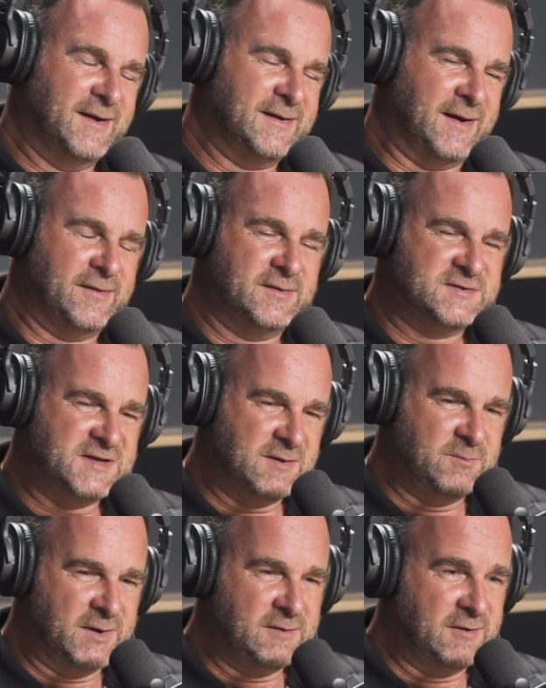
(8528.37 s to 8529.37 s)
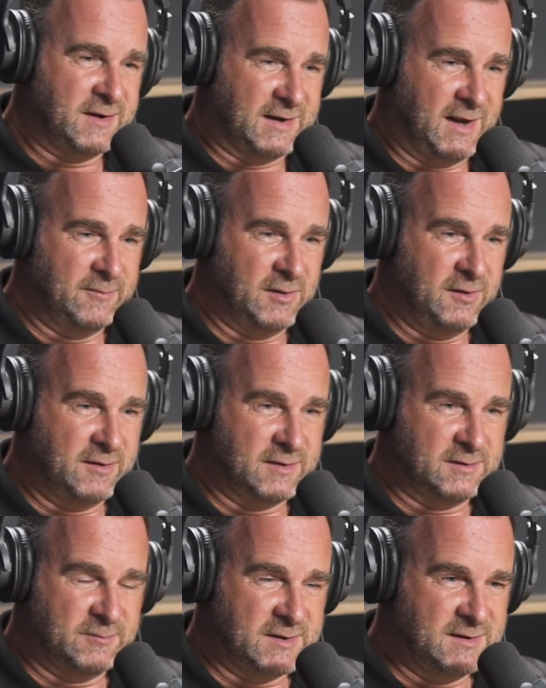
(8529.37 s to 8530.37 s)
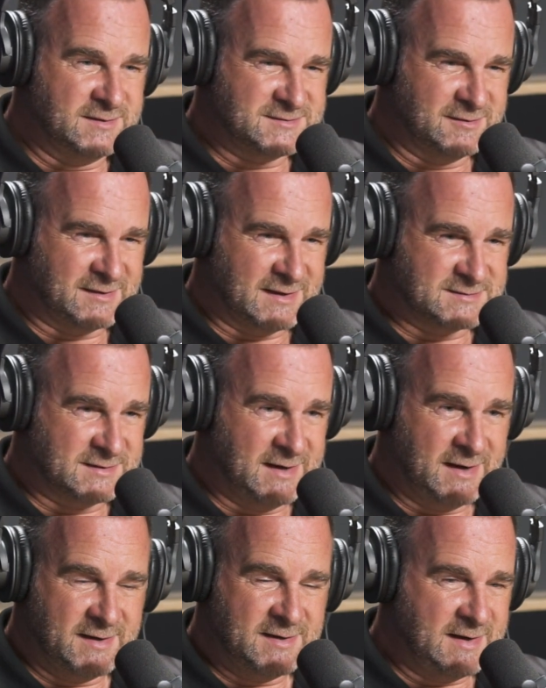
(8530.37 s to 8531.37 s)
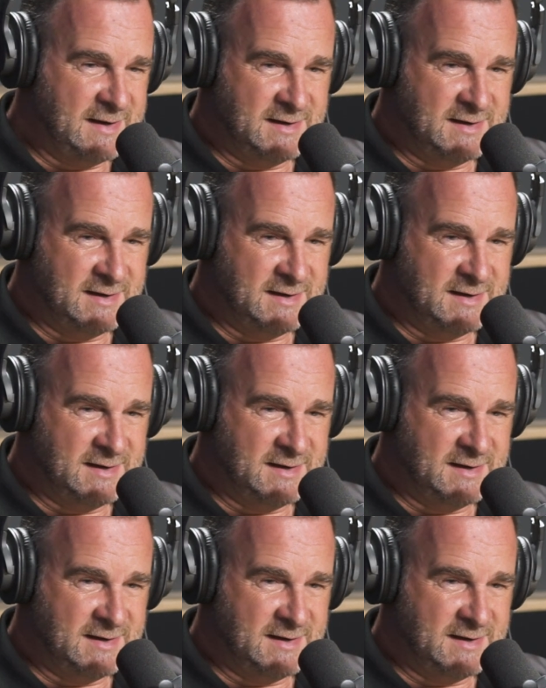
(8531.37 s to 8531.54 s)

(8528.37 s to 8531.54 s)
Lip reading: You know, the ZB, when it came along at the beginning of 2018,